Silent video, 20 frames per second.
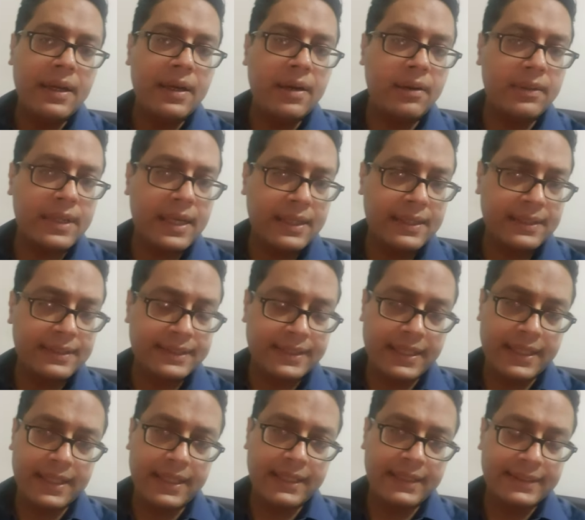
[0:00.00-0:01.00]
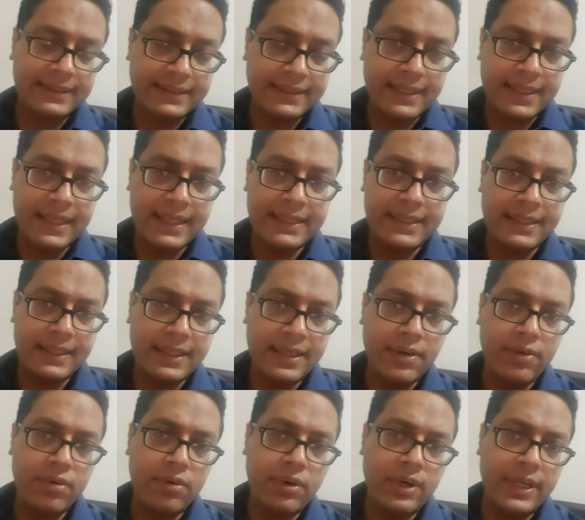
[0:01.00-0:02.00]
On the other side, and it's a lethal
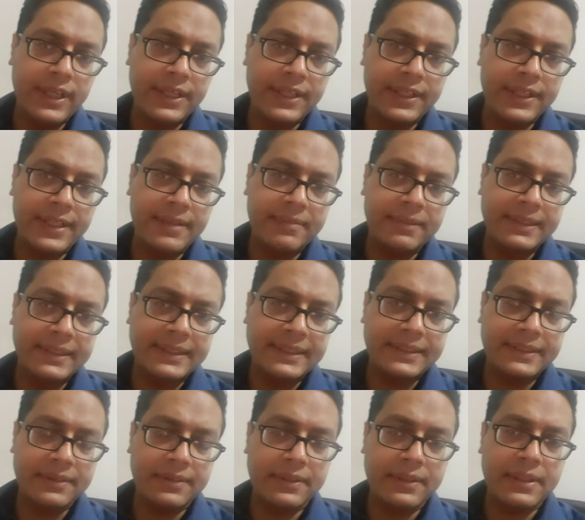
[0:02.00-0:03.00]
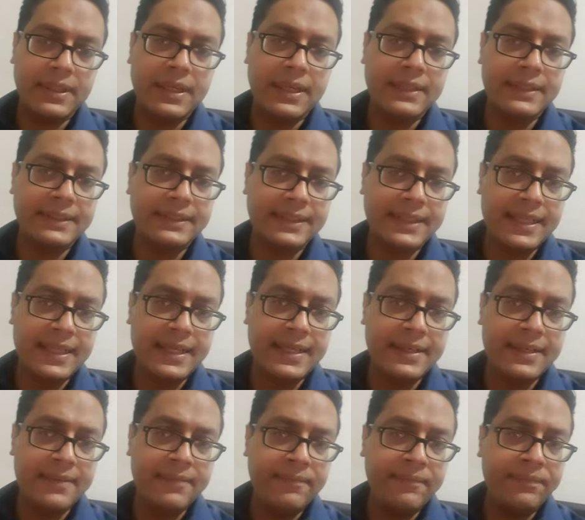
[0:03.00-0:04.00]
neurodegenerative disease. On the other side,
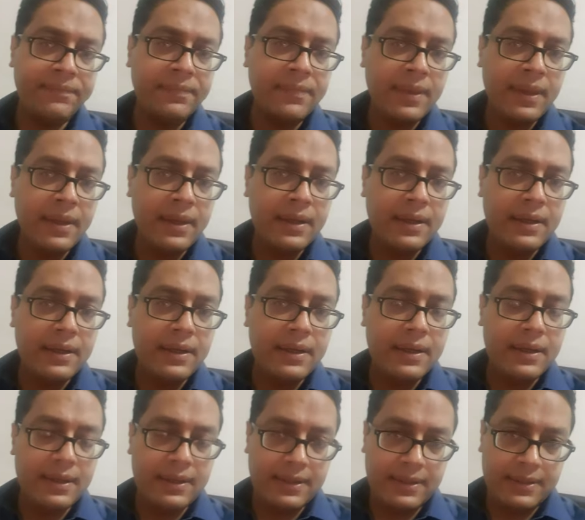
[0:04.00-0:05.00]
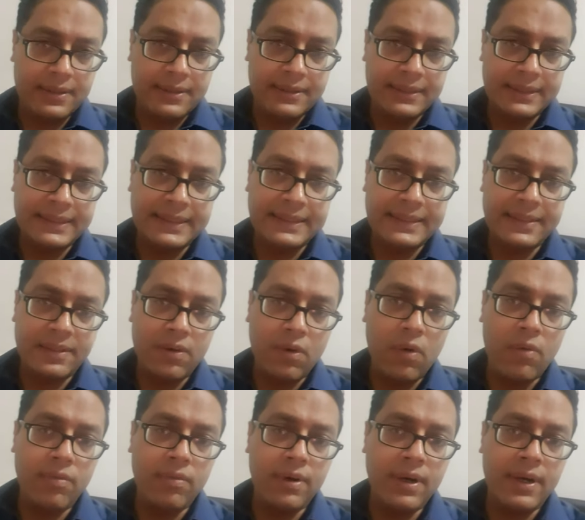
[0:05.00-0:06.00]
uh, this is an
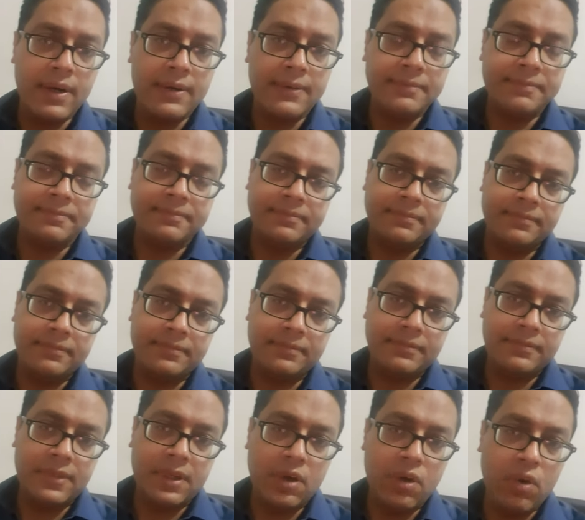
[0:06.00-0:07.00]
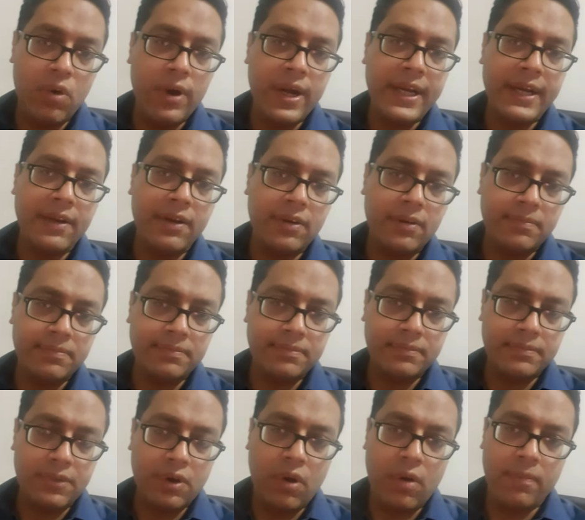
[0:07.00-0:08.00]
overloading of
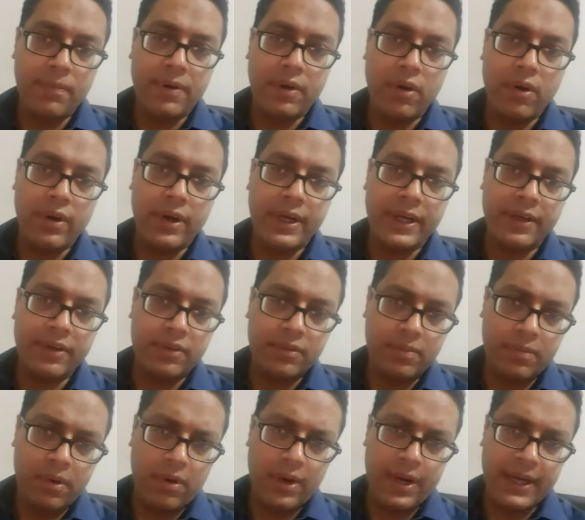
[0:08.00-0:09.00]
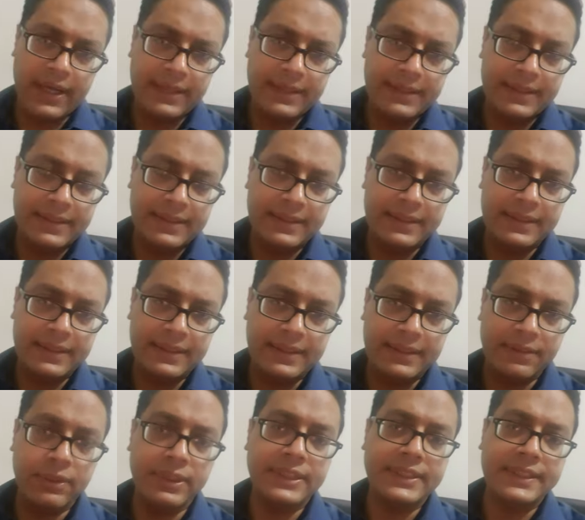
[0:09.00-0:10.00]
copper occurring in your body
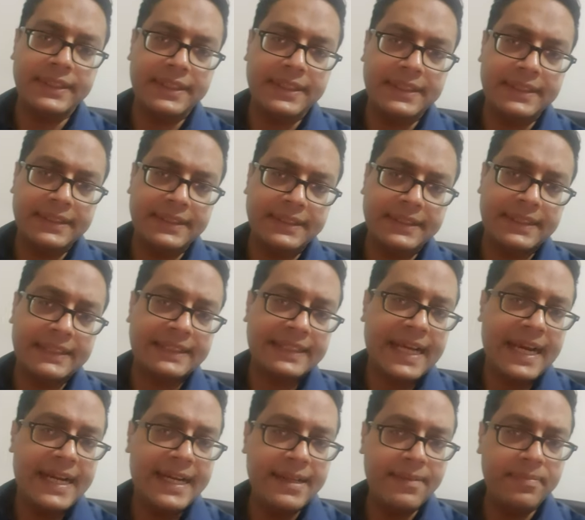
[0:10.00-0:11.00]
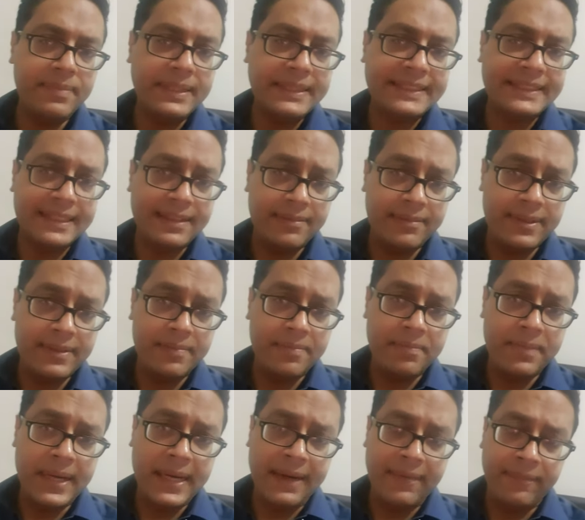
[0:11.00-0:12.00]
in Wilson disease. It's
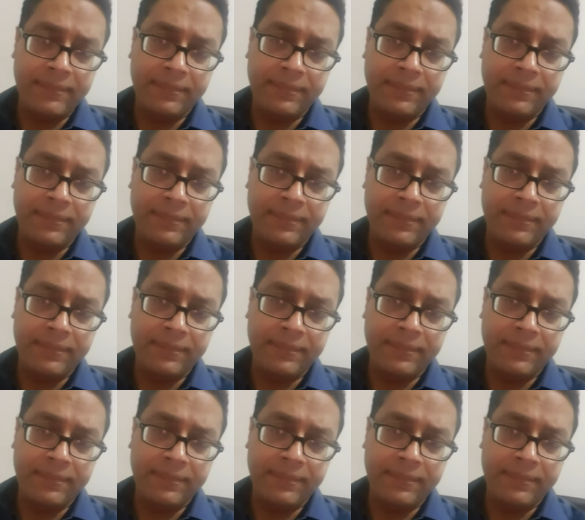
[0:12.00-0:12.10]
ATP7B.